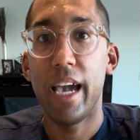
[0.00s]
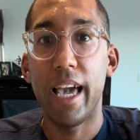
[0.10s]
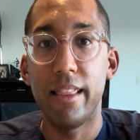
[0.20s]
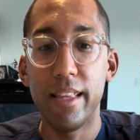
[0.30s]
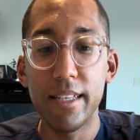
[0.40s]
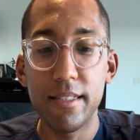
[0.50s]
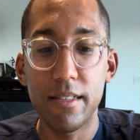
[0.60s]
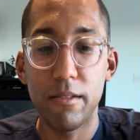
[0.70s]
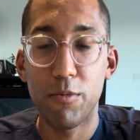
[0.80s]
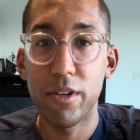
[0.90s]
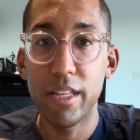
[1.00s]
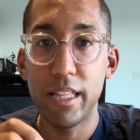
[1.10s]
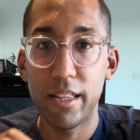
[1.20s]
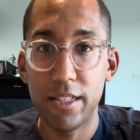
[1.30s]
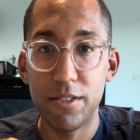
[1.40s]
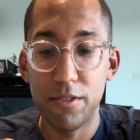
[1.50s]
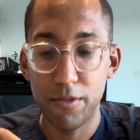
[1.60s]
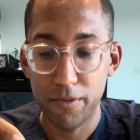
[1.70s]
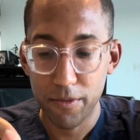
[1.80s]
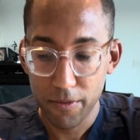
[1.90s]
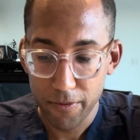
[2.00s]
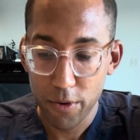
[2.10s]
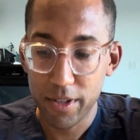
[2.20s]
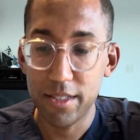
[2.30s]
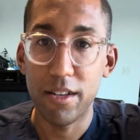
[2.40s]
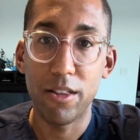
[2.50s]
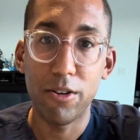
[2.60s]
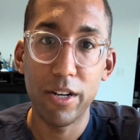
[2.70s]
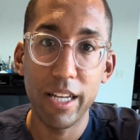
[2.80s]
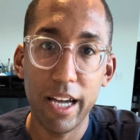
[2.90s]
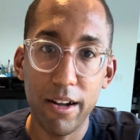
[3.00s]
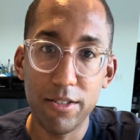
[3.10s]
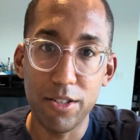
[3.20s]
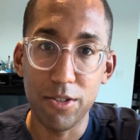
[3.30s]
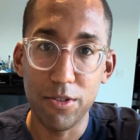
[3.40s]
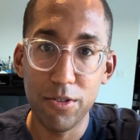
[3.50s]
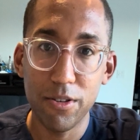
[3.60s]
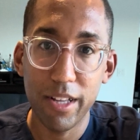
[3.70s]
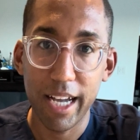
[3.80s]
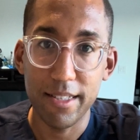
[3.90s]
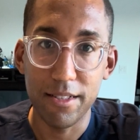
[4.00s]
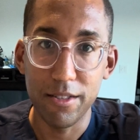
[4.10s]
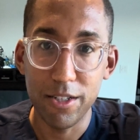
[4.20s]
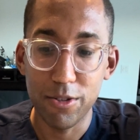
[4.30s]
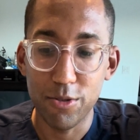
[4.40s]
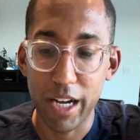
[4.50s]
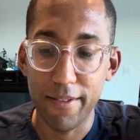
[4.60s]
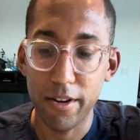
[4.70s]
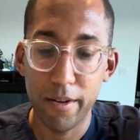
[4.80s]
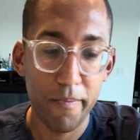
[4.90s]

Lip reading: And this really lets you focus on learning how to utilize a needle driver